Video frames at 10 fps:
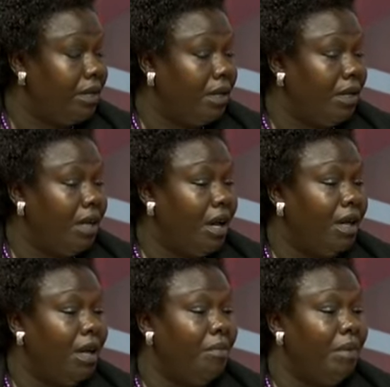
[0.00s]
Yeah,
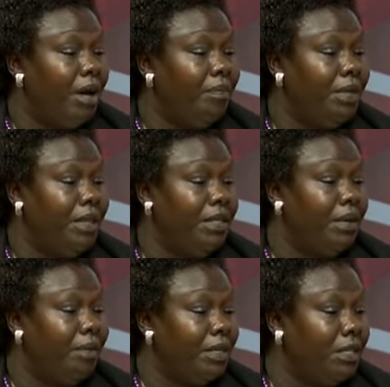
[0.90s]
and I'm happy that the
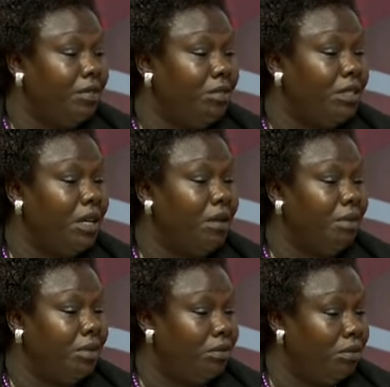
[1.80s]
President was
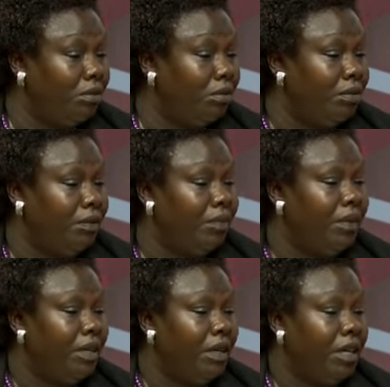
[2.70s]
able to
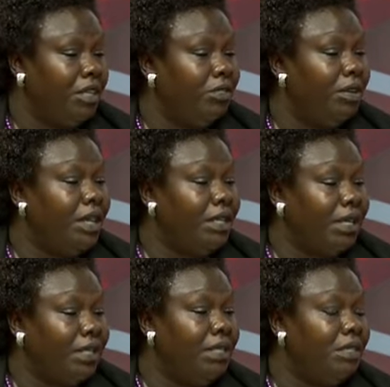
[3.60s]
ensure that
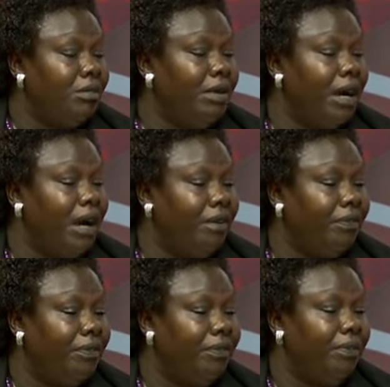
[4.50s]
at least we have
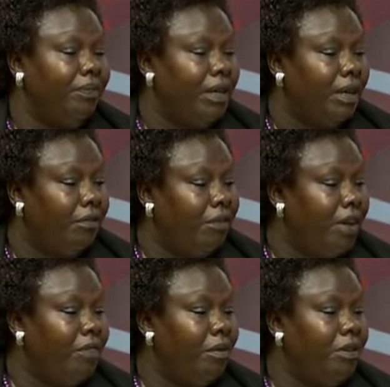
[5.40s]

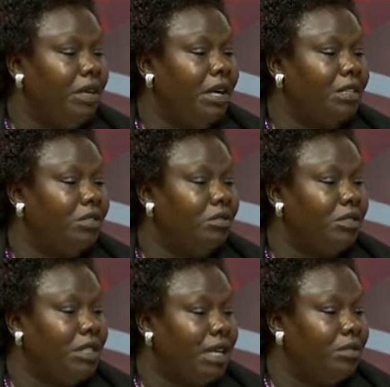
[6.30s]
5 model girls
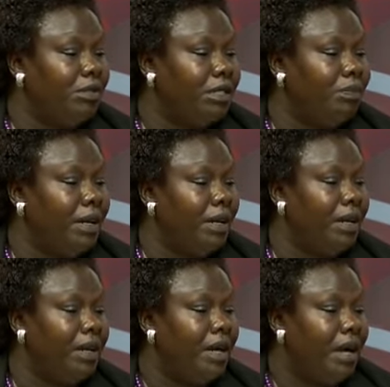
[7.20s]
schools as we
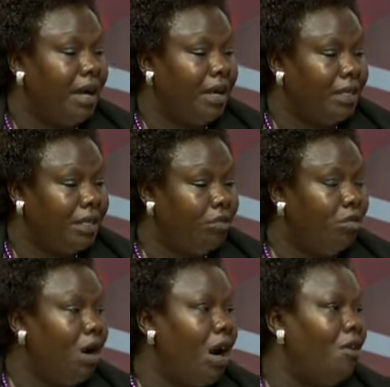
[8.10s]
speak.
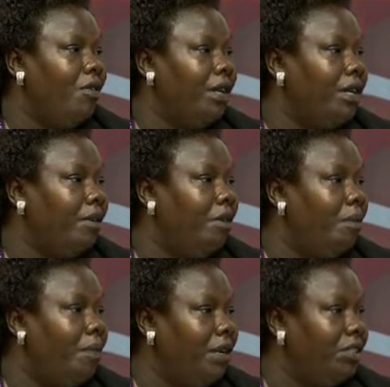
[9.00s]
2 are already
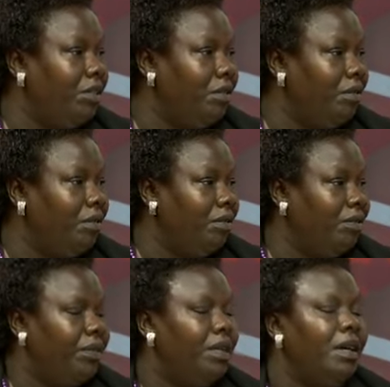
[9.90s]
operational.
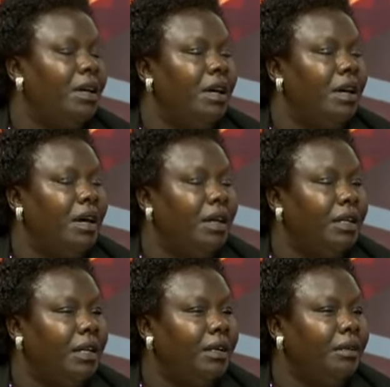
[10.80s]
And
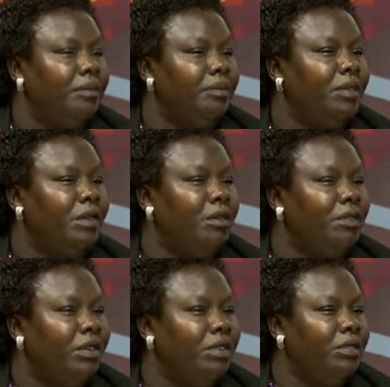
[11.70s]
then
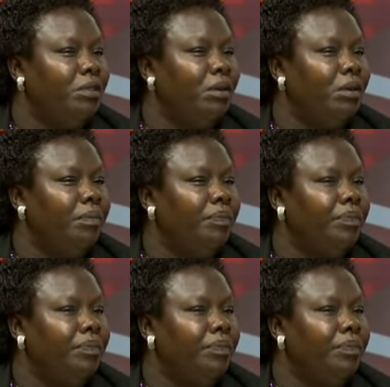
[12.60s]
we've also